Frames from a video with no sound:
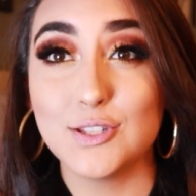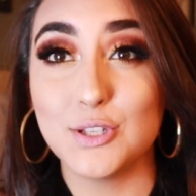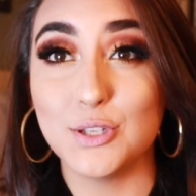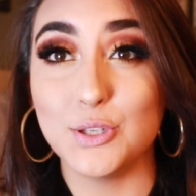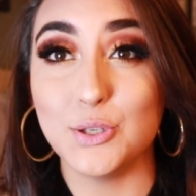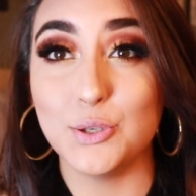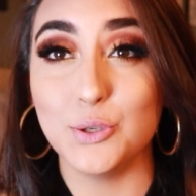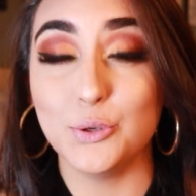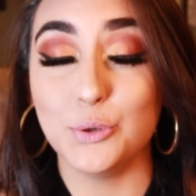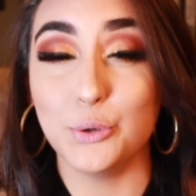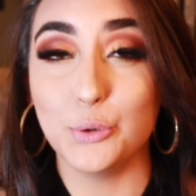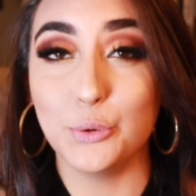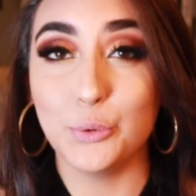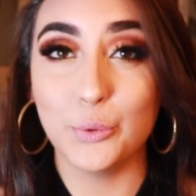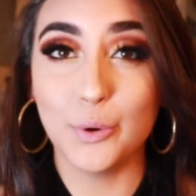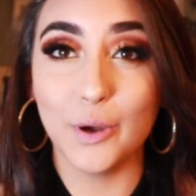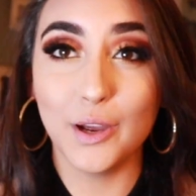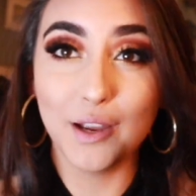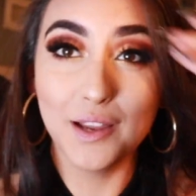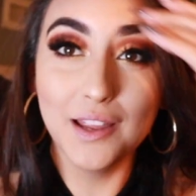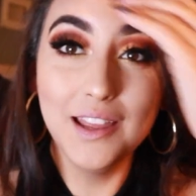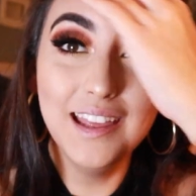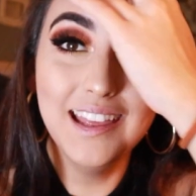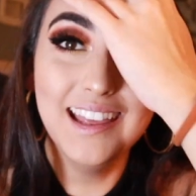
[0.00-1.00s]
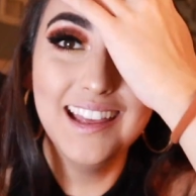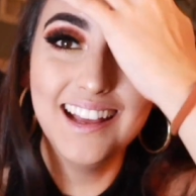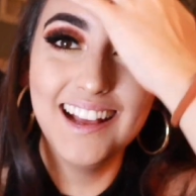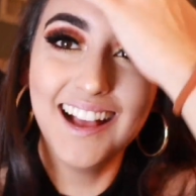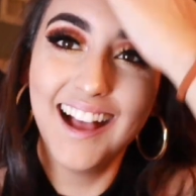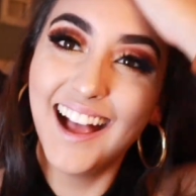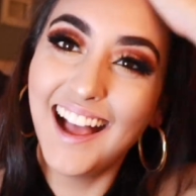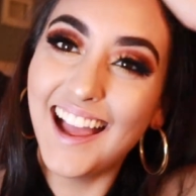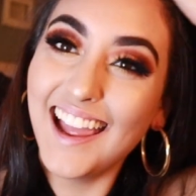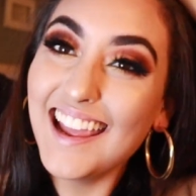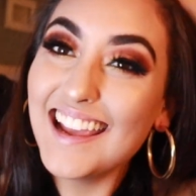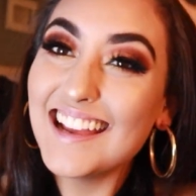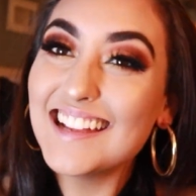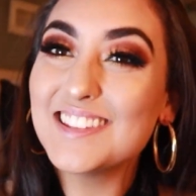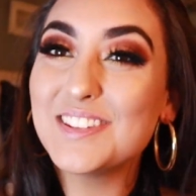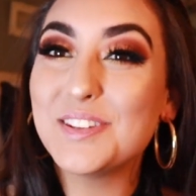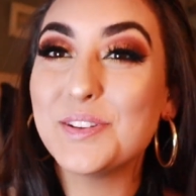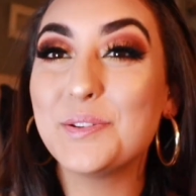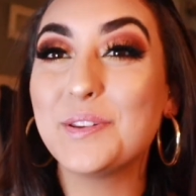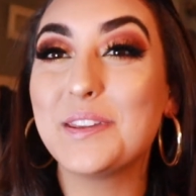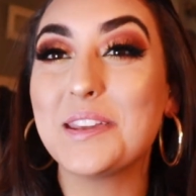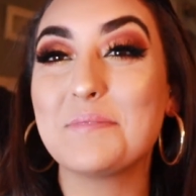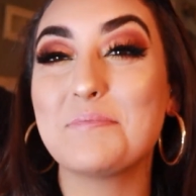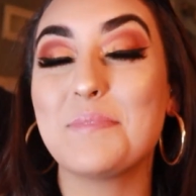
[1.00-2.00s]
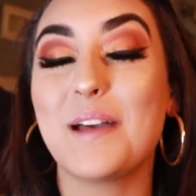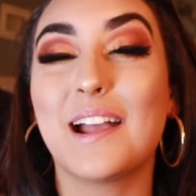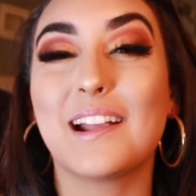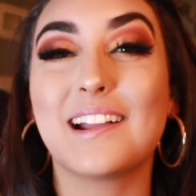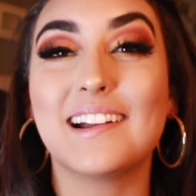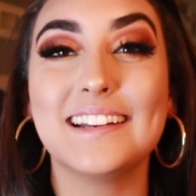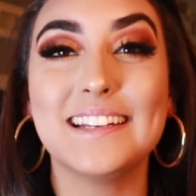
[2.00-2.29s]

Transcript: to to get back